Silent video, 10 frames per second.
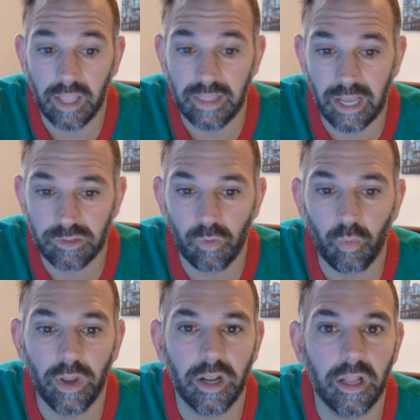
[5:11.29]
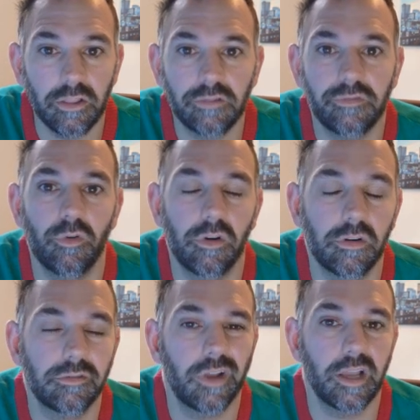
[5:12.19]
And that's what we're going to look
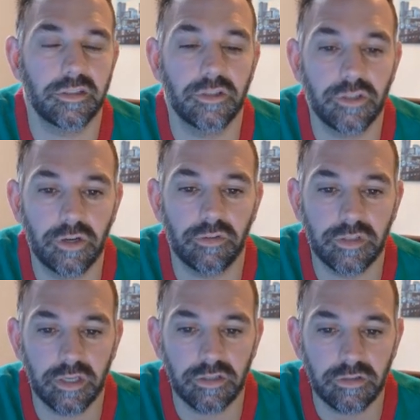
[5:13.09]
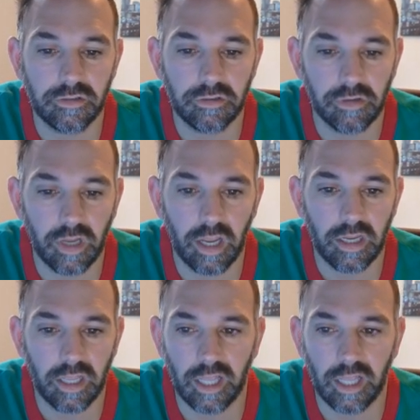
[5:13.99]
for as insurance agents, okay?